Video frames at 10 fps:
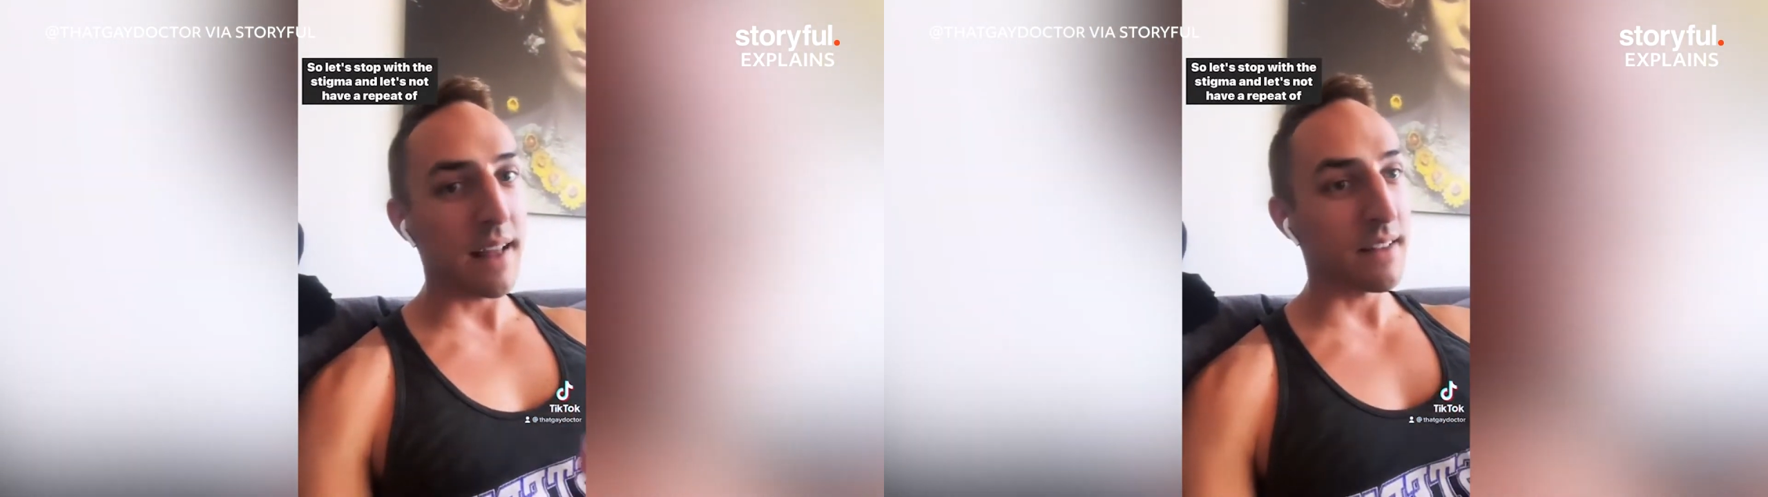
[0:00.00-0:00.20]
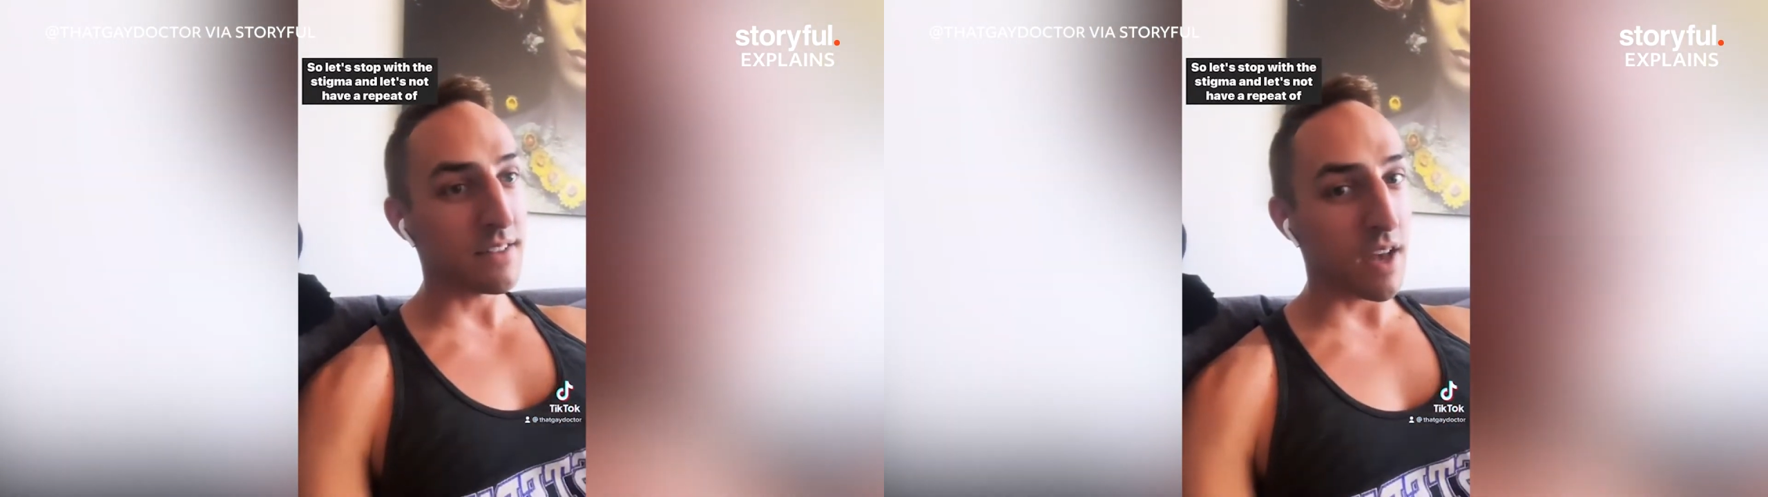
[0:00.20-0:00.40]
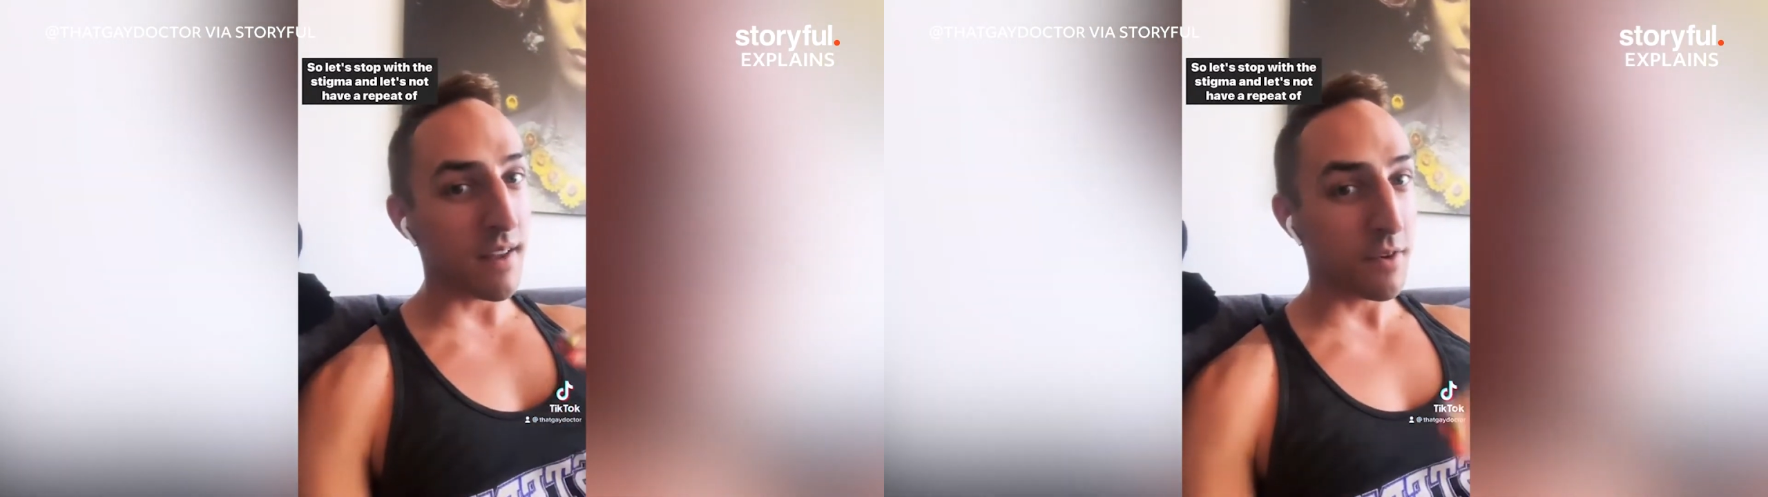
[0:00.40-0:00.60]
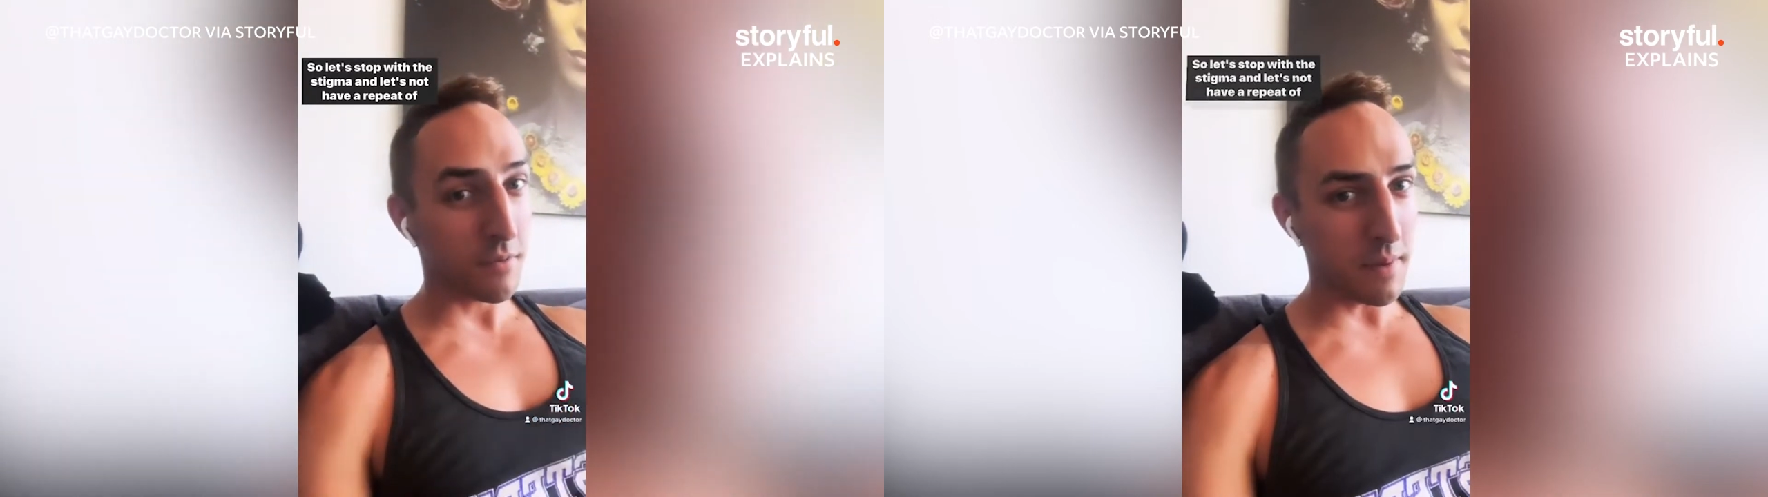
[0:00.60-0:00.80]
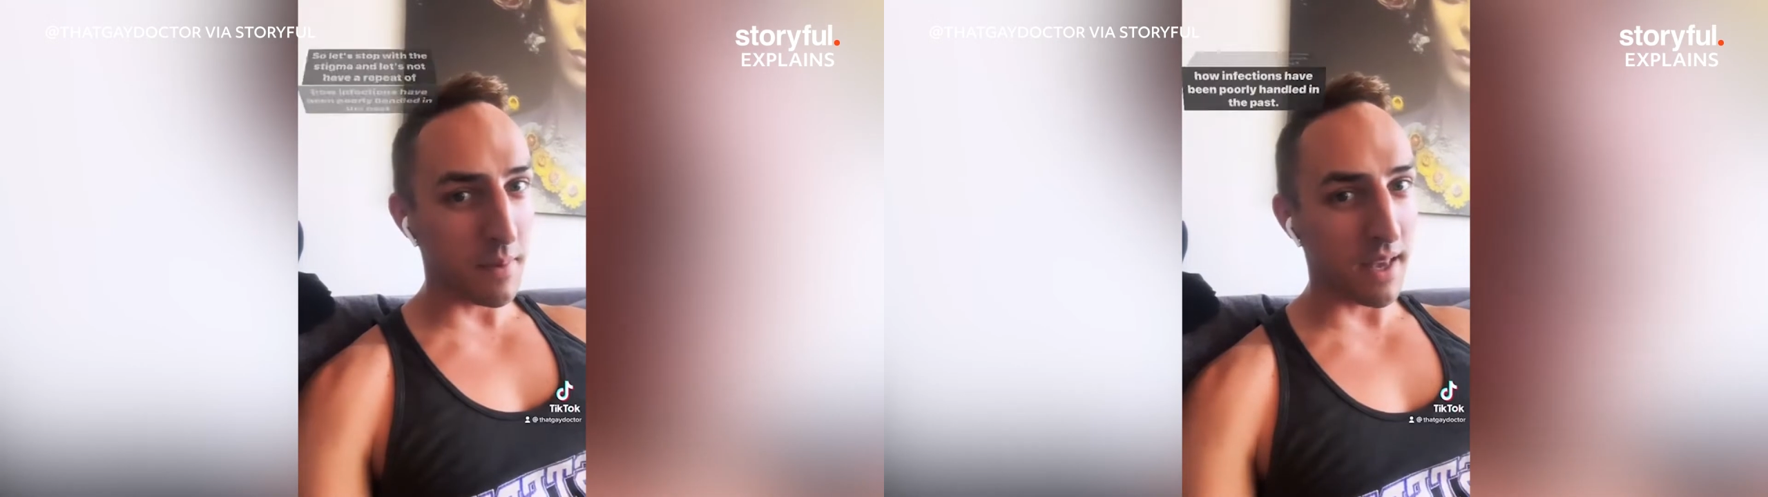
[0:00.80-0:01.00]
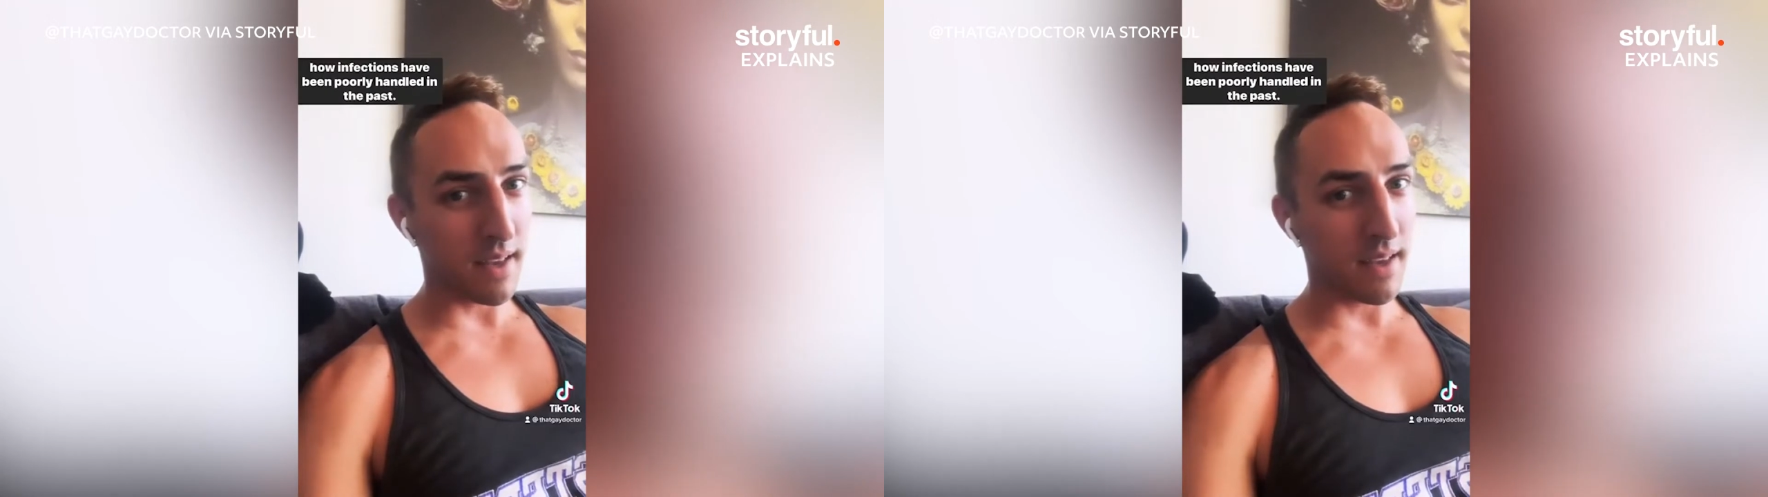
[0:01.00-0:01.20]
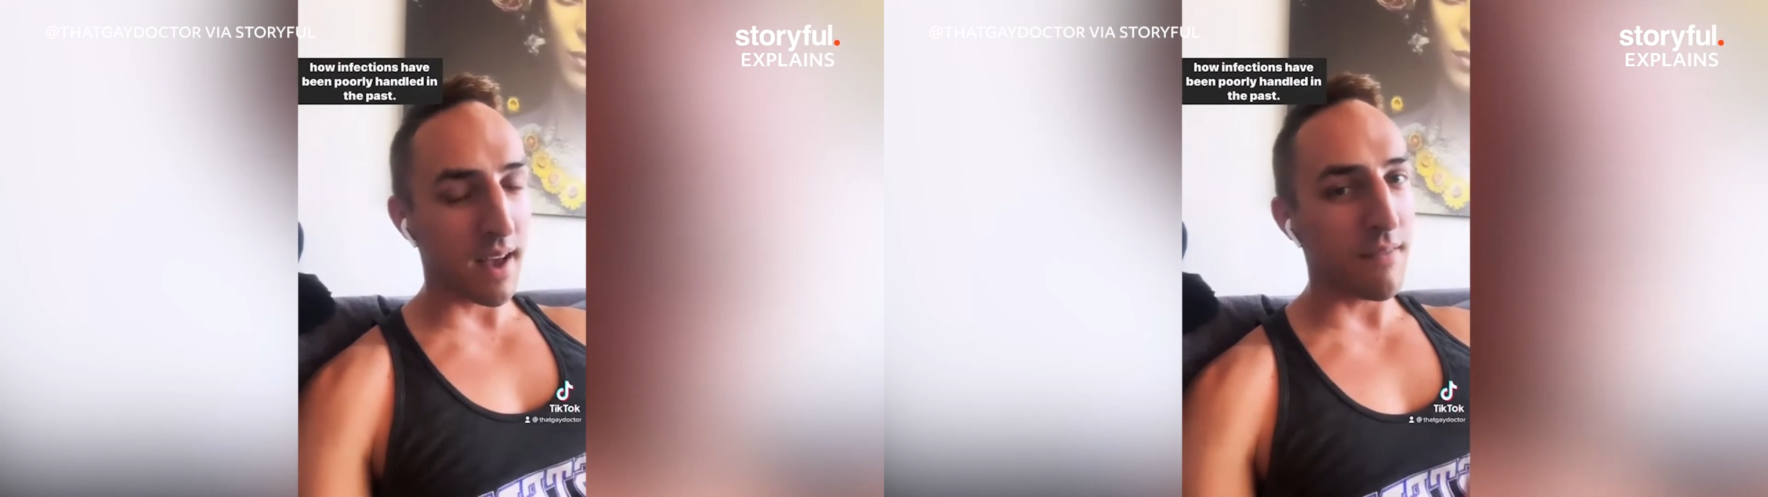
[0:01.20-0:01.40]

and let's not have a repeat